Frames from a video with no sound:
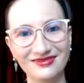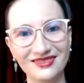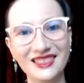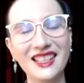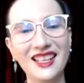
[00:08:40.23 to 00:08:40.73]

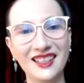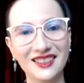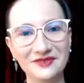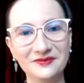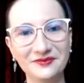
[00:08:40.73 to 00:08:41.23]
uh, yeah.
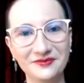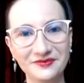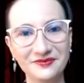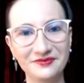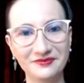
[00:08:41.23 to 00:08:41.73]
I
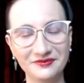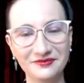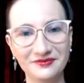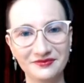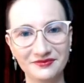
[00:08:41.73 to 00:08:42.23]
regret
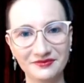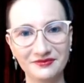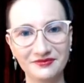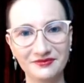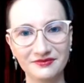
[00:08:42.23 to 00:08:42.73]
leaving
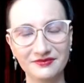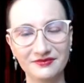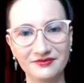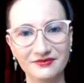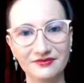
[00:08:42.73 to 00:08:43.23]
that
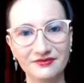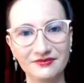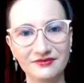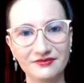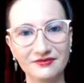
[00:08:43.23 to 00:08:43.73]
job just
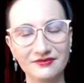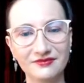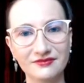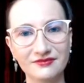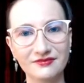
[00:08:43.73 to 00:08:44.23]
about
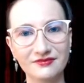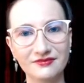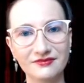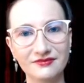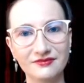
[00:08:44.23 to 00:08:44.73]
every
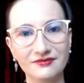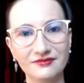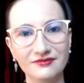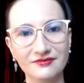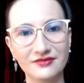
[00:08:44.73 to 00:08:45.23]
day.
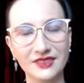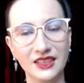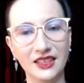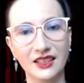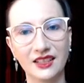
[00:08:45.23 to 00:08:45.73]

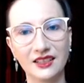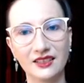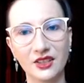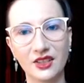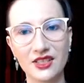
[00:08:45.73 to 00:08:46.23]
Yeah,
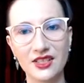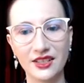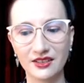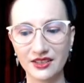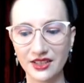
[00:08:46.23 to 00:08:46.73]
gosh,
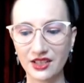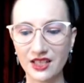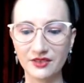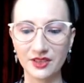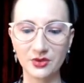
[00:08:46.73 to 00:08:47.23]
they're they're
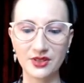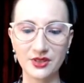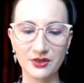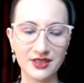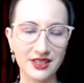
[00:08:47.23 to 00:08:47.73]
lovely
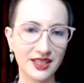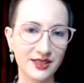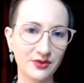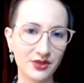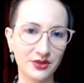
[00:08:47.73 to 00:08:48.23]
bookstores, that's
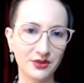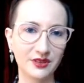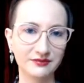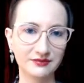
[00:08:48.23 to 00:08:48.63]
for sure.